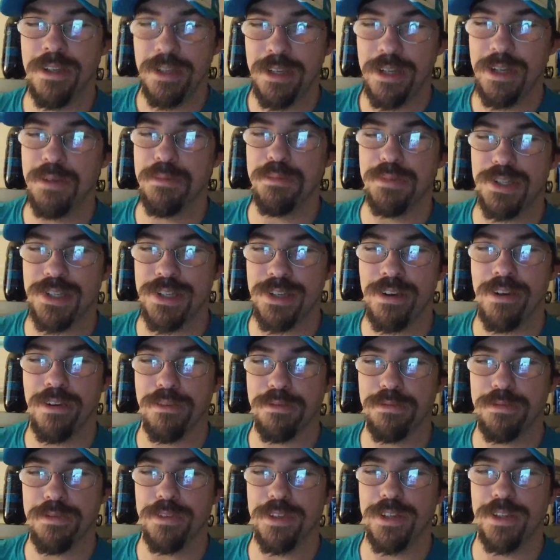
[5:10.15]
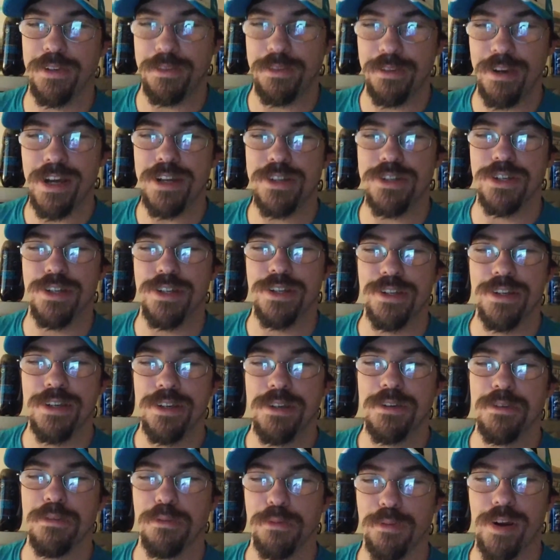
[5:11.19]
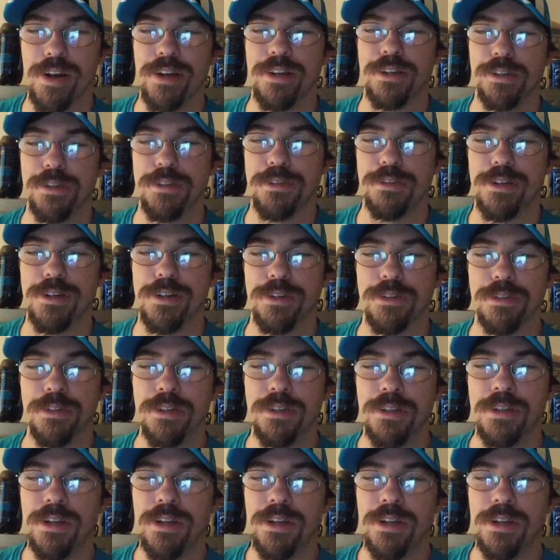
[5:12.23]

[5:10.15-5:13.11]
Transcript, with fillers: himself, the legend, Ryan Kalil.